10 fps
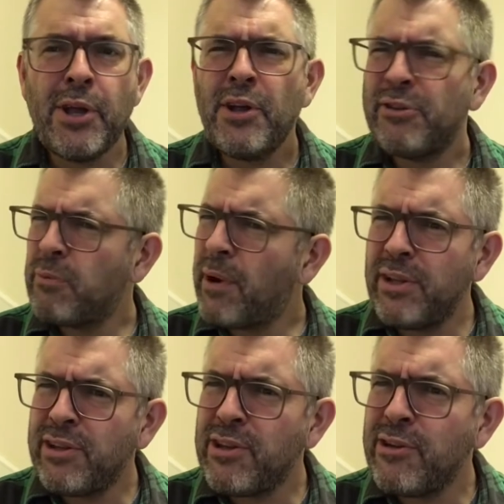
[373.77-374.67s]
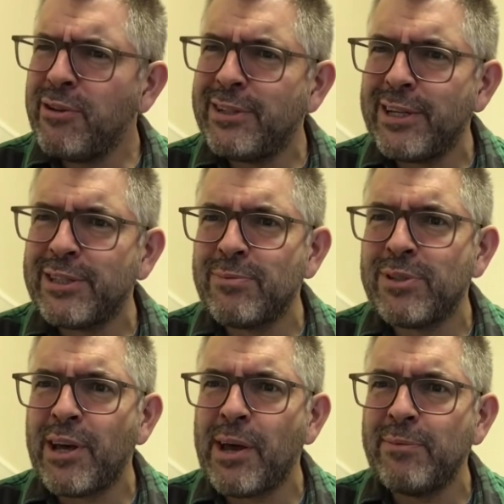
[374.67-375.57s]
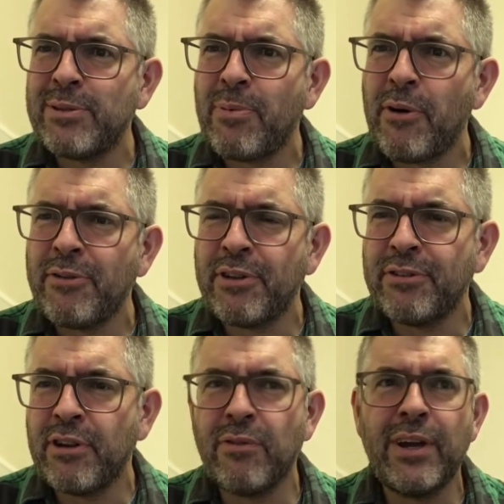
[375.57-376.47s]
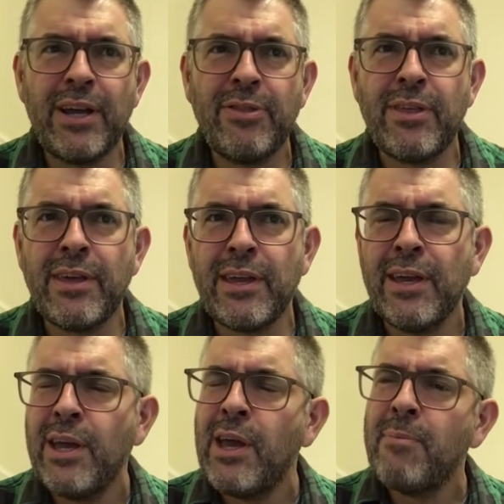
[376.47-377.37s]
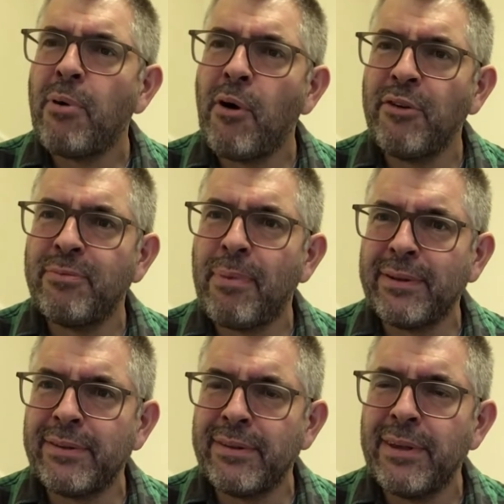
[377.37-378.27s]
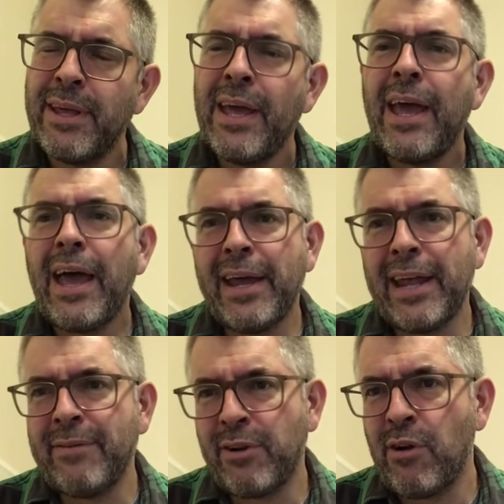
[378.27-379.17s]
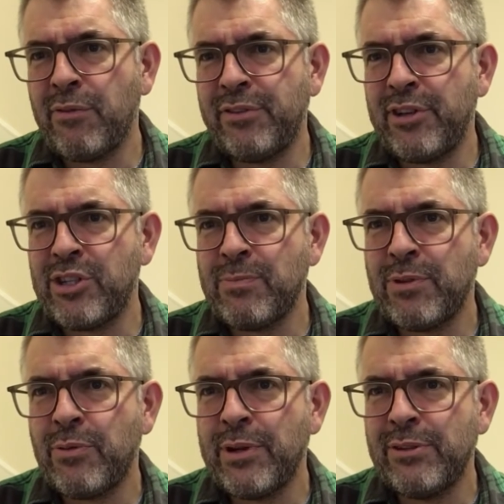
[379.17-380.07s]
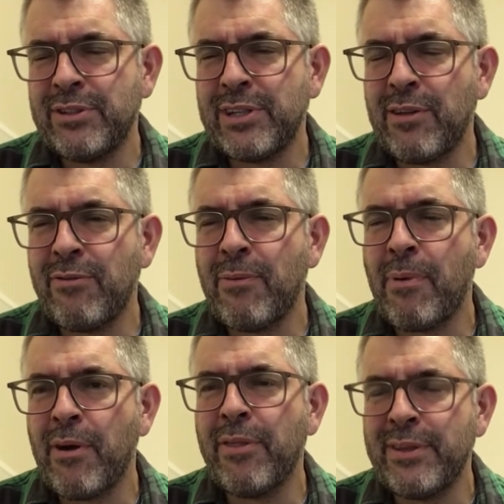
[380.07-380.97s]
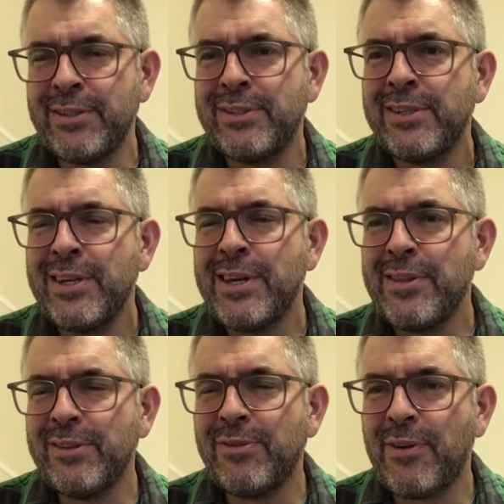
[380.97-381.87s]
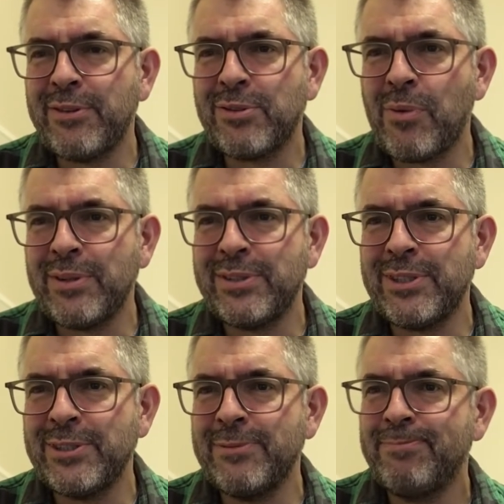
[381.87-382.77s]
So why don't you take some time to pause this over, hit the pause button and have a conversation between yourself about this first question.